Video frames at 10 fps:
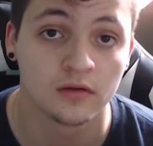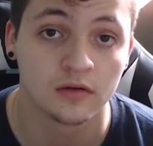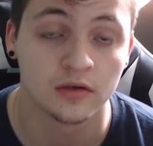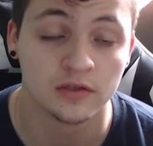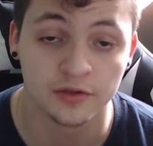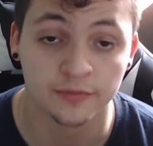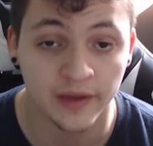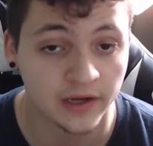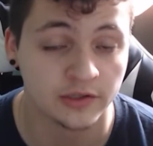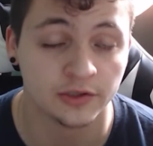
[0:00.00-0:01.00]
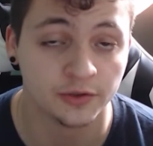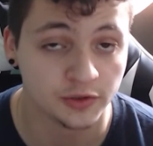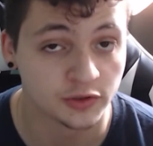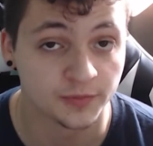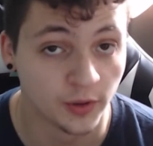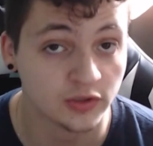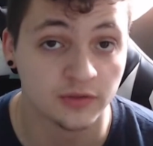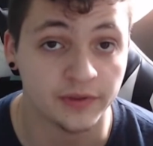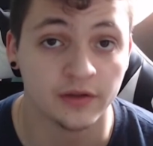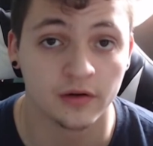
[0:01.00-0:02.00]
Because you're a manager. You're supposed to
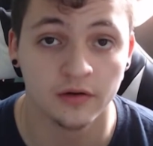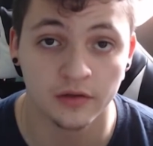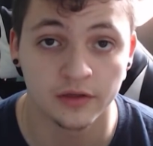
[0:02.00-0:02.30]
be there early.